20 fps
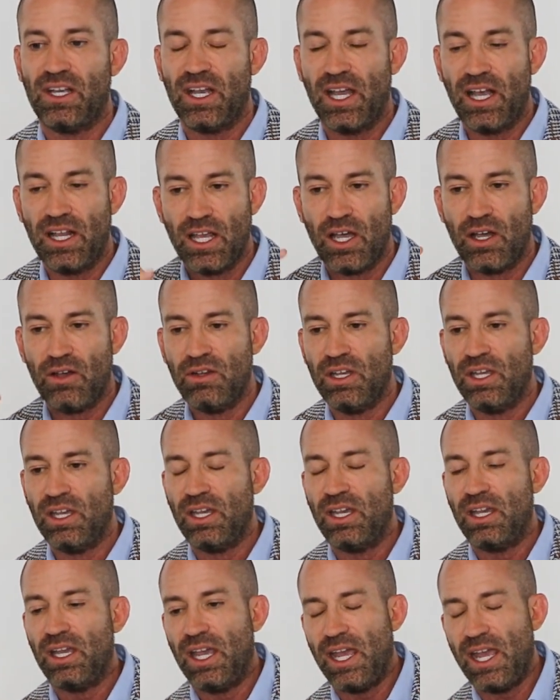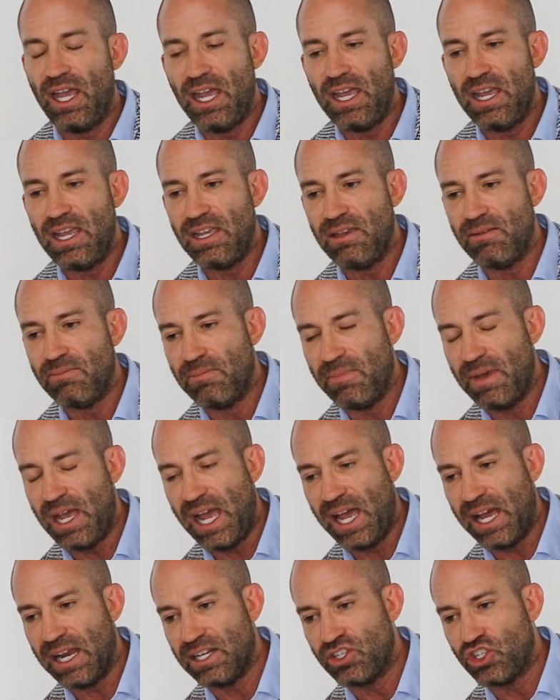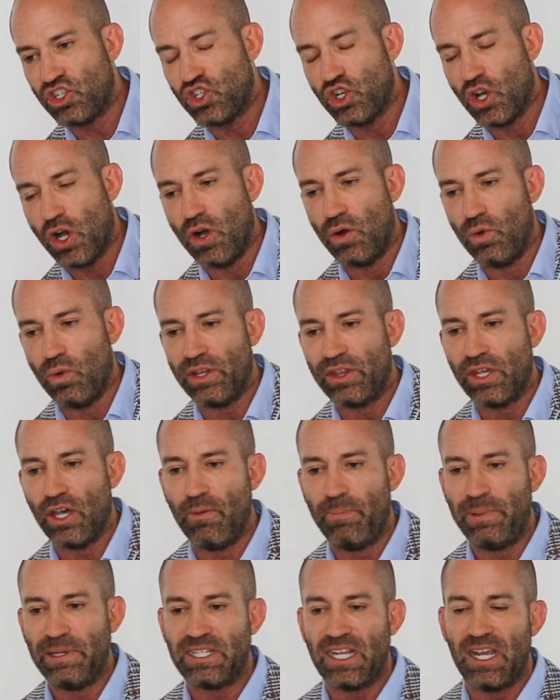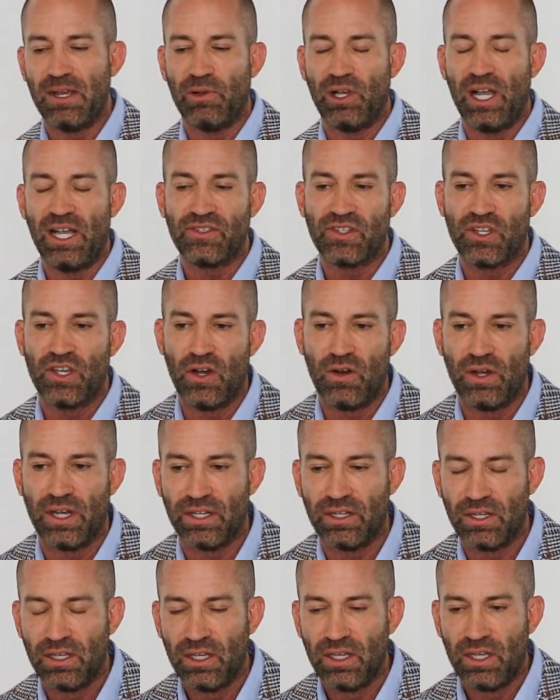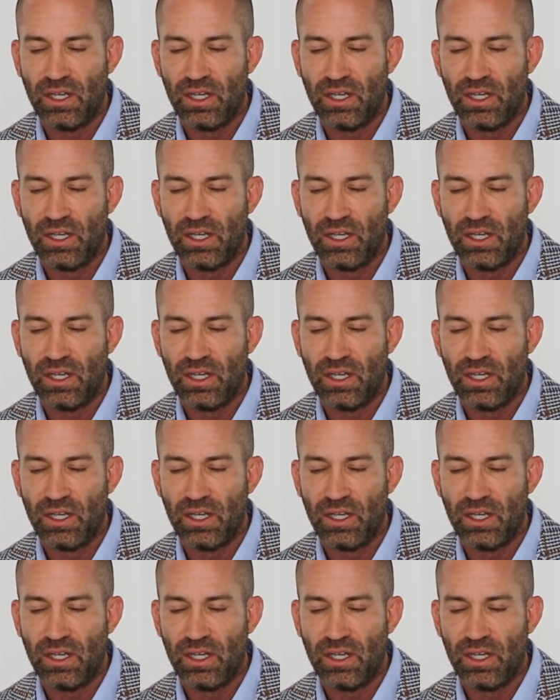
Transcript: Hello. Hey, Matt, it's Joel with Open Table. How's it going?